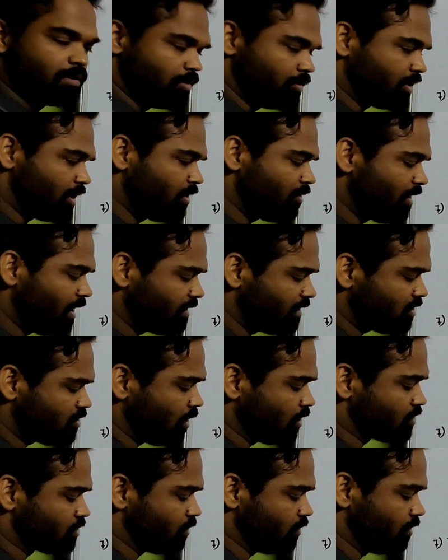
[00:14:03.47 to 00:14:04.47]
You can do like this
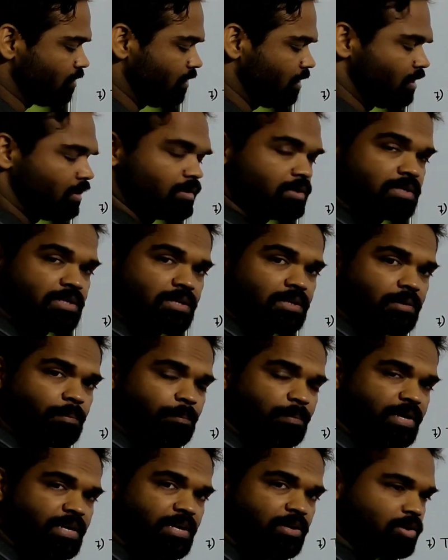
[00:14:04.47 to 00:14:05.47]
also.
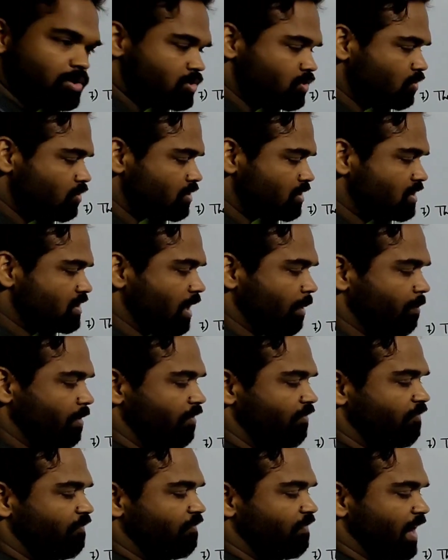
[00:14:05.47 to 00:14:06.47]
Mean equals to sum
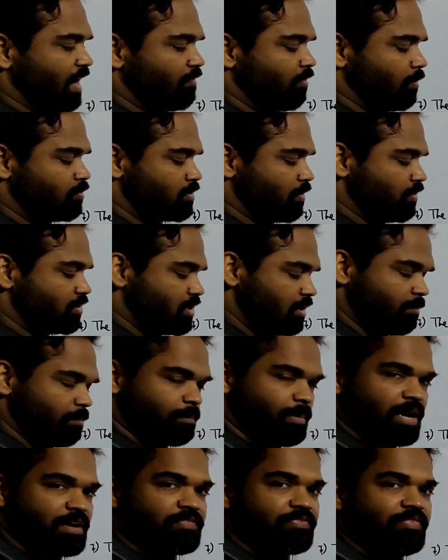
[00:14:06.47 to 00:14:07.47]
of 5
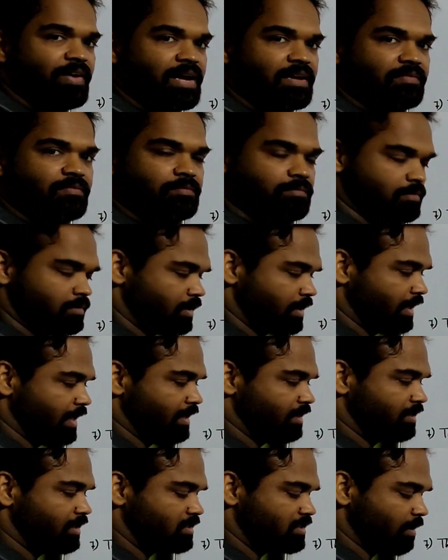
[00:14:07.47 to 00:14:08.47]
observation by 5.
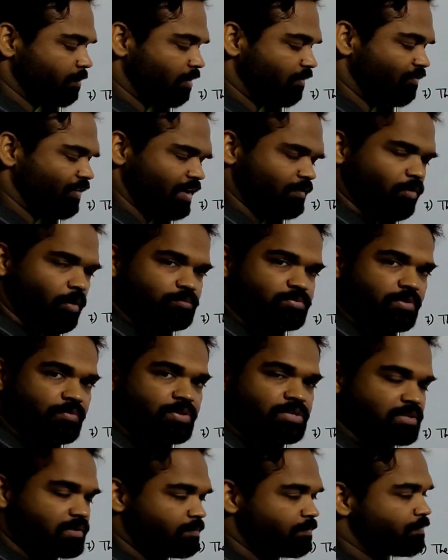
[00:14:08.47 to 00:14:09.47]
Get the sum of 5
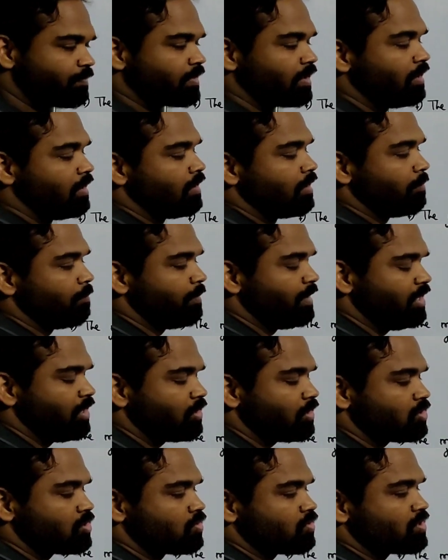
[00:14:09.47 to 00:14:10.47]
observation. Mean
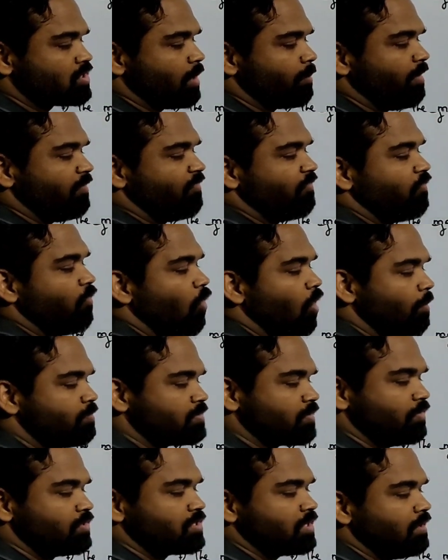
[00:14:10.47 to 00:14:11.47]
equals to sum of 4
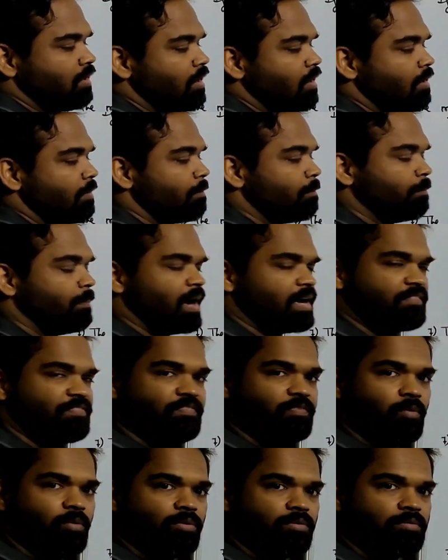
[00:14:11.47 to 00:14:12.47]
observation by
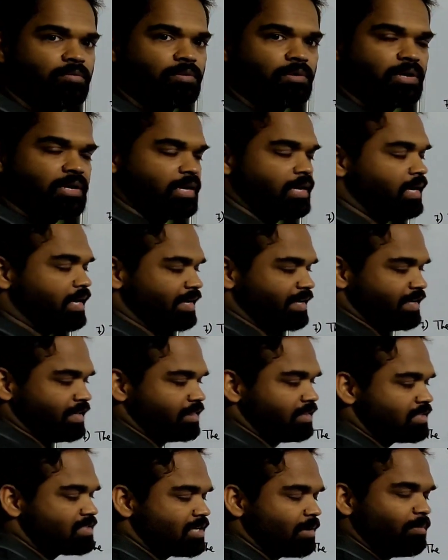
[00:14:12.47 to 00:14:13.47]
4.
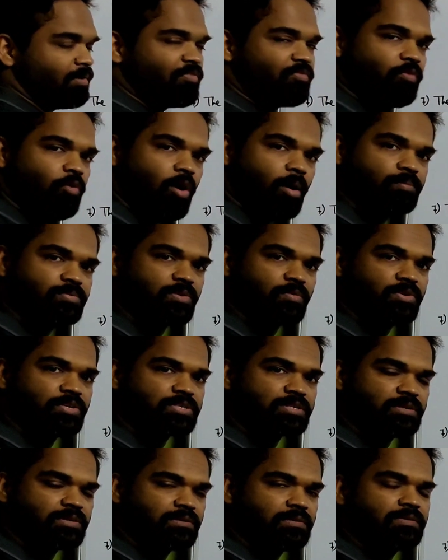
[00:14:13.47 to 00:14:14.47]
Get the sum of 4
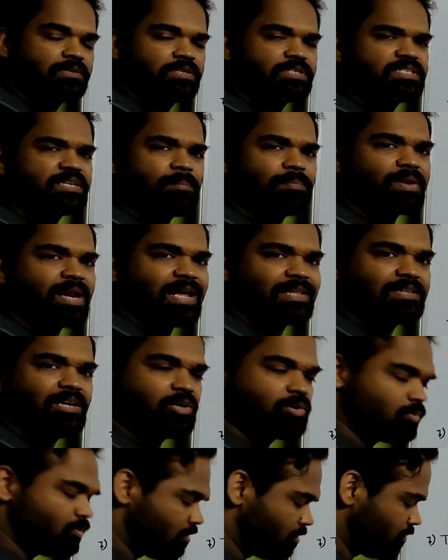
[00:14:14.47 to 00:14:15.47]
observation. Subtract
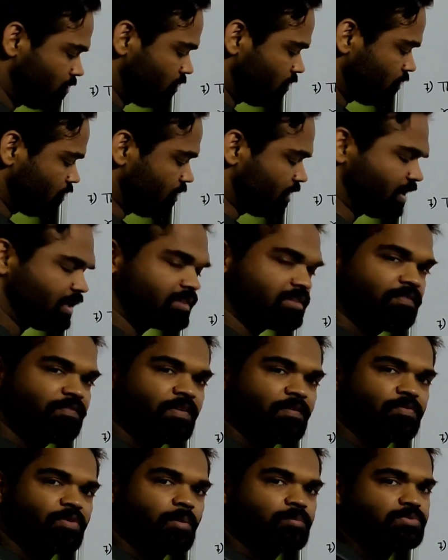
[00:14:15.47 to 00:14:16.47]
the 2. We'll get the
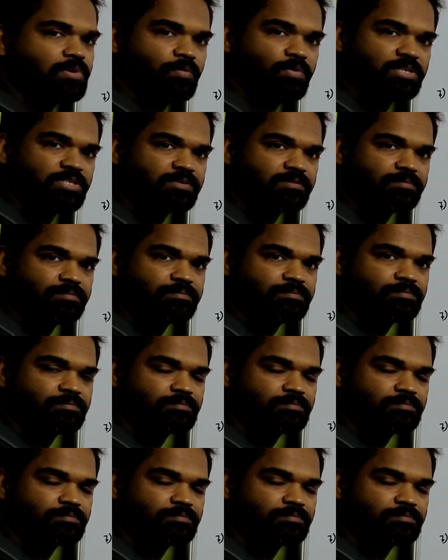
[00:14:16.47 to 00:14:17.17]
5th observation.